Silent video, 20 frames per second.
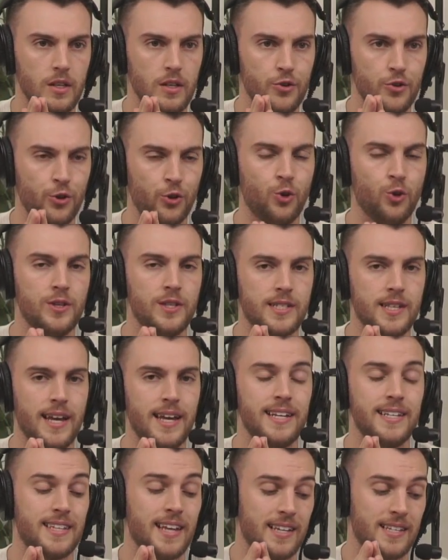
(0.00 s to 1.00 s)
You could say
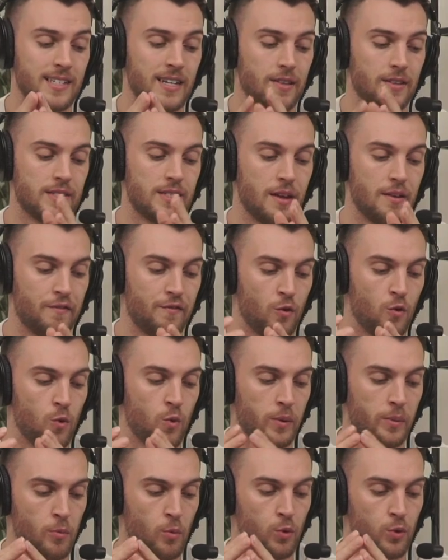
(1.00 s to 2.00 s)
he takes another step forward
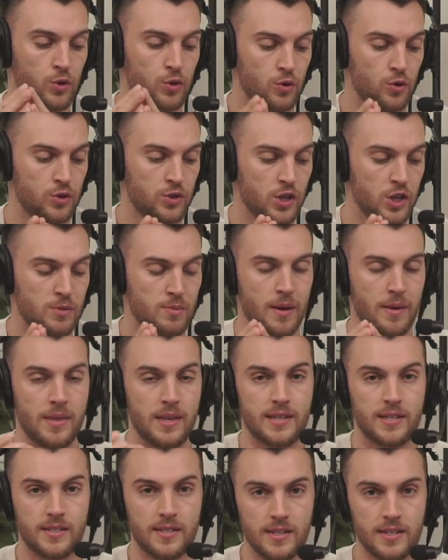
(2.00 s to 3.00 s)
with more usage. Maybe
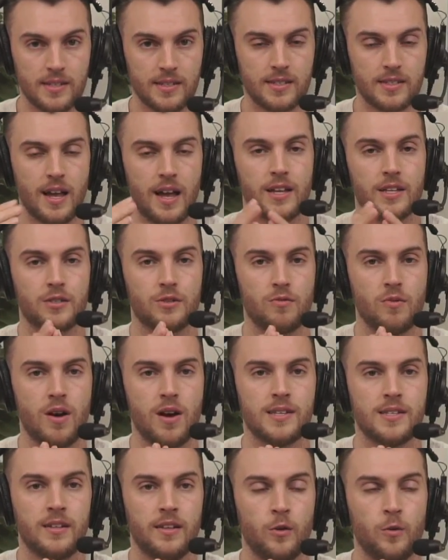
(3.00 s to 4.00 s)
the assists start to
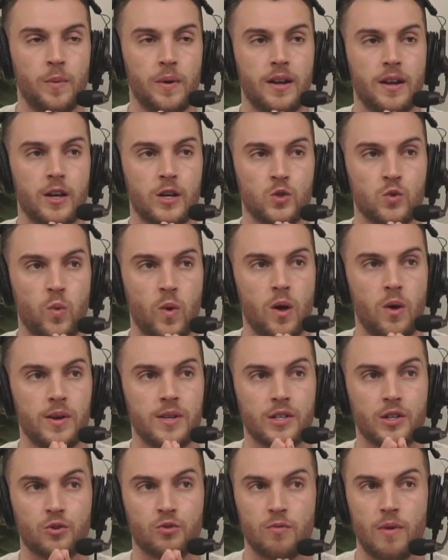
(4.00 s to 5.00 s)
rise a little bit as well.
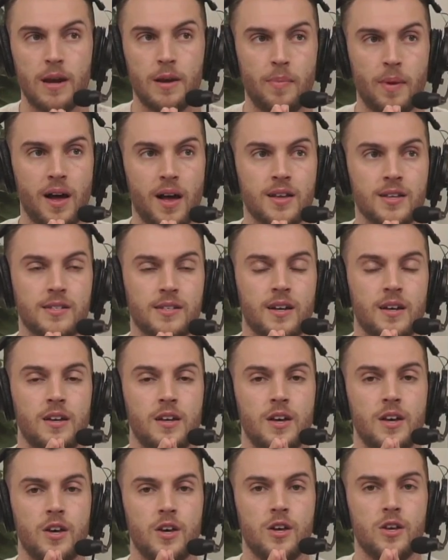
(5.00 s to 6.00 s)
He's a great passer.
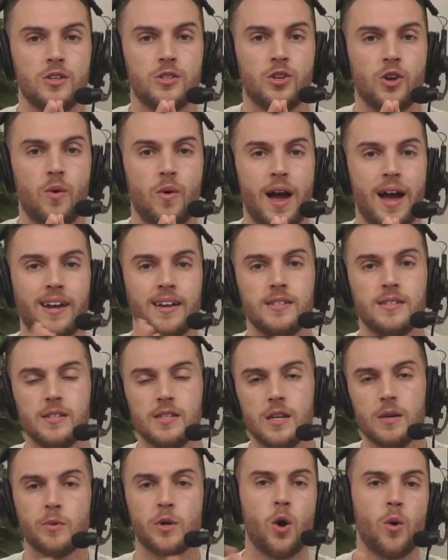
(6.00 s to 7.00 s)
So I can
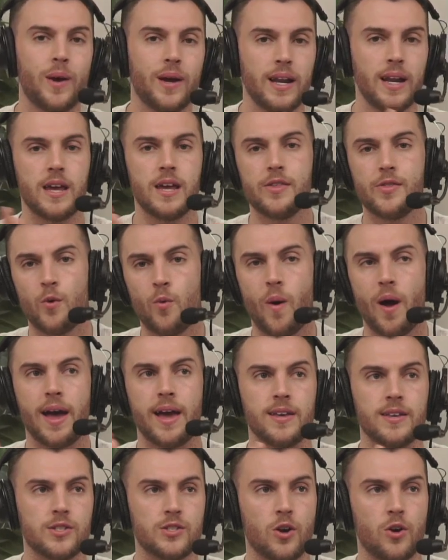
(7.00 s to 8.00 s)
see him going either
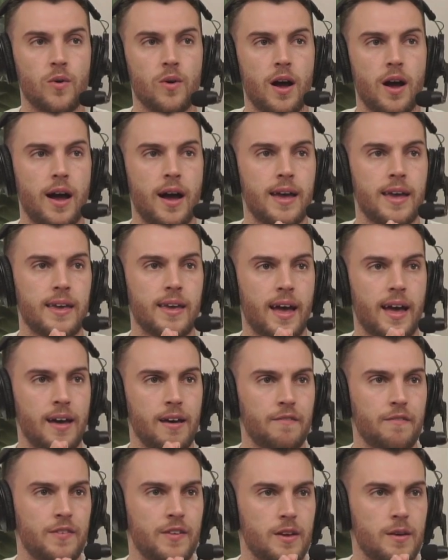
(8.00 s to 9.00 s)
way. So I
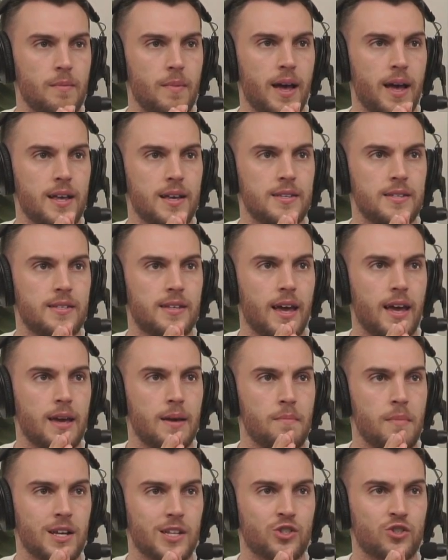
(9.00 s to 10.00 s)
have him as a
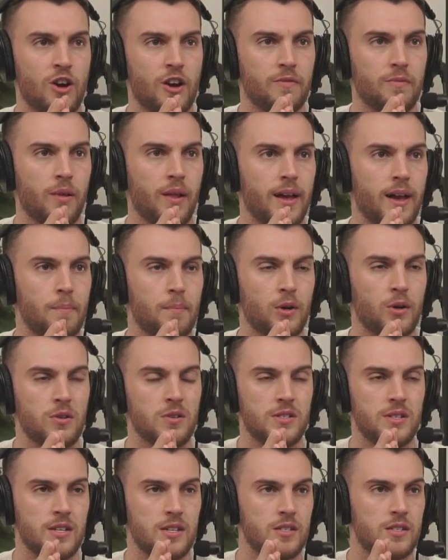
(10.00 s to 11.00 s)
must-draft player
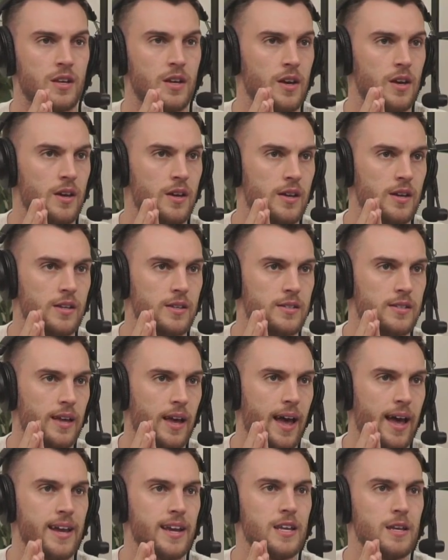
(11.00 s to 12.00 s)
because his
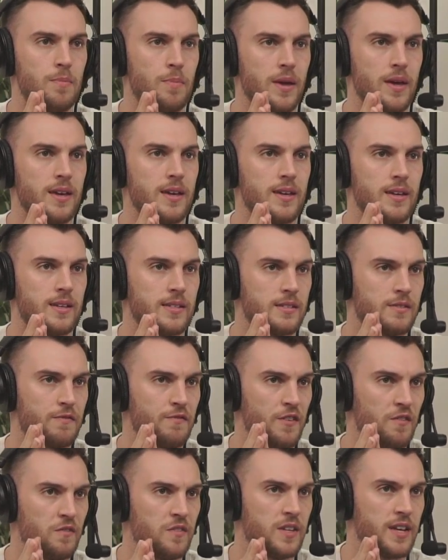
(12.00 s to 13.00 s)
ADP is
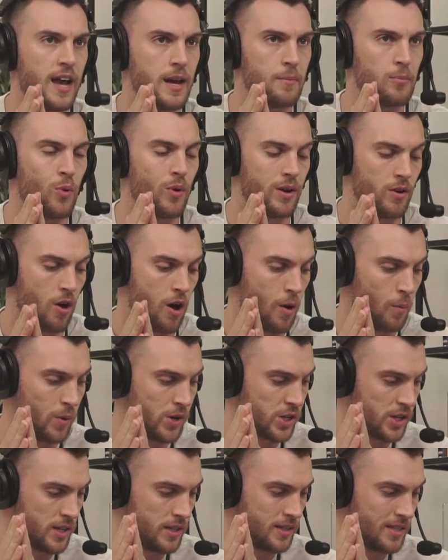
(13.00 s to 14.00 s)
58.9,
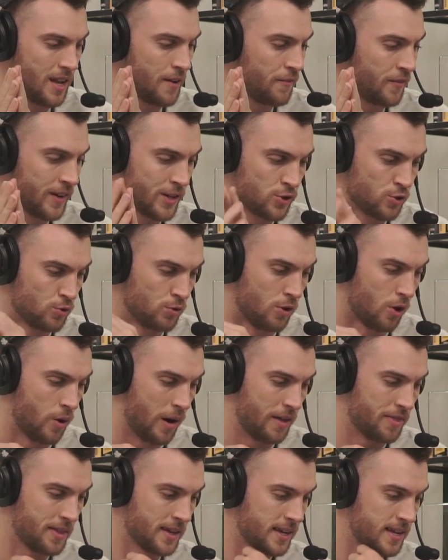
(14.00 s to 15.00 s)
which is definitely too low.
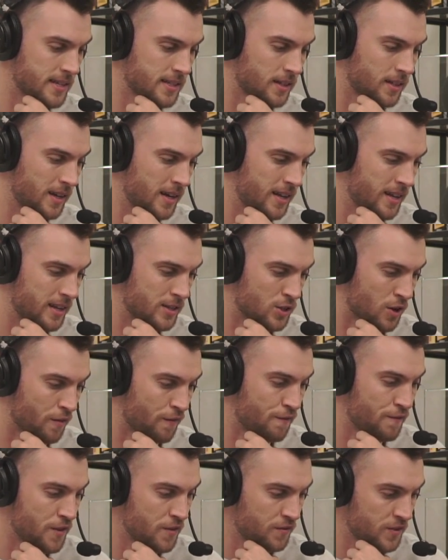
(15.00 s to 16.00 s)
I think he's clearly a top
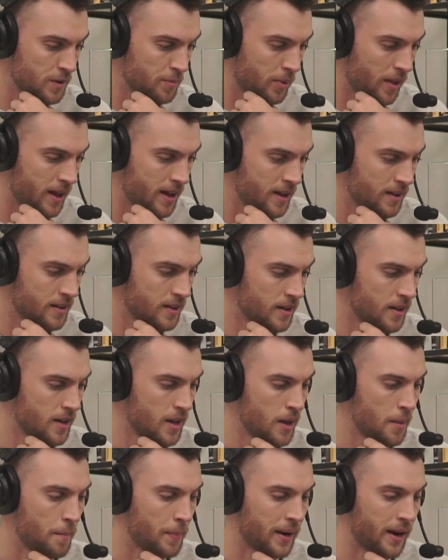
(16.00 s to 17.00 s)
50 player,
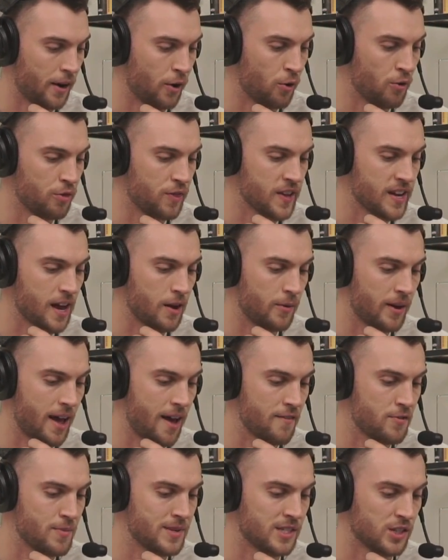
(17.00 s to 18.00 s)
but I don't think I would
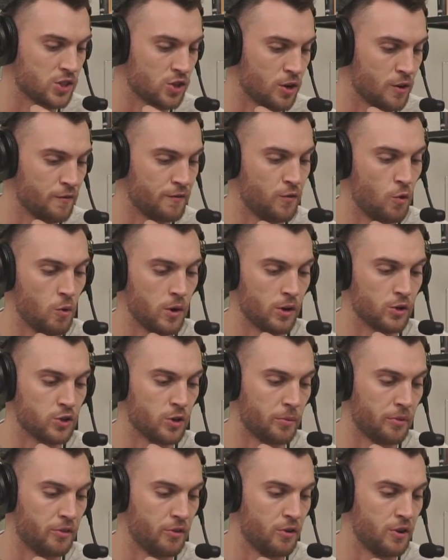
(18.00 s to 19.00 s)
have him as a top 40 or
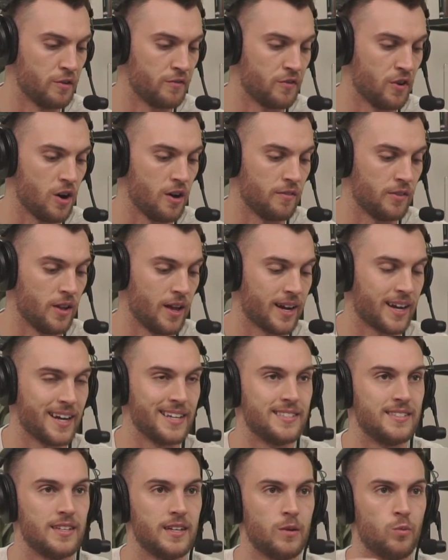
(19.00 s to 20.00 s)
top 35 like I
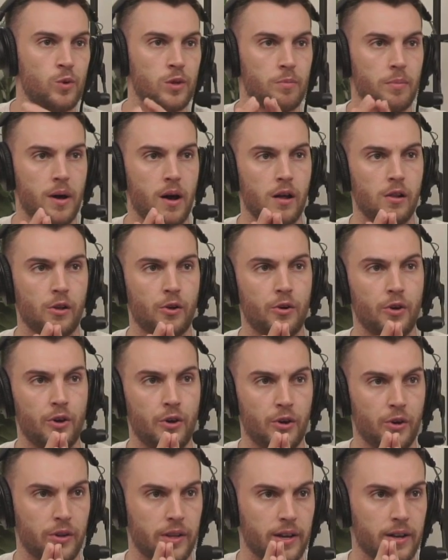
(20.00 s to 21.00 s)
did with Paolo
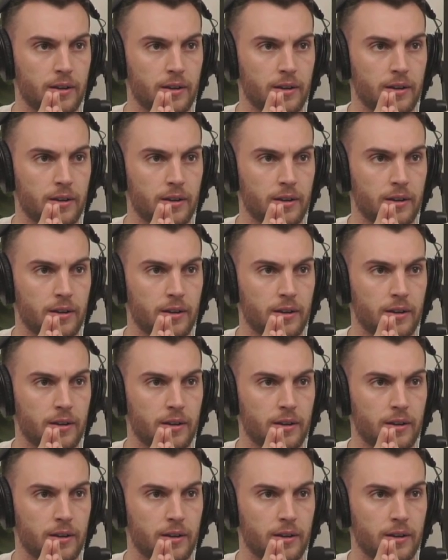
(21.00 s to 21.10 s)
earlier.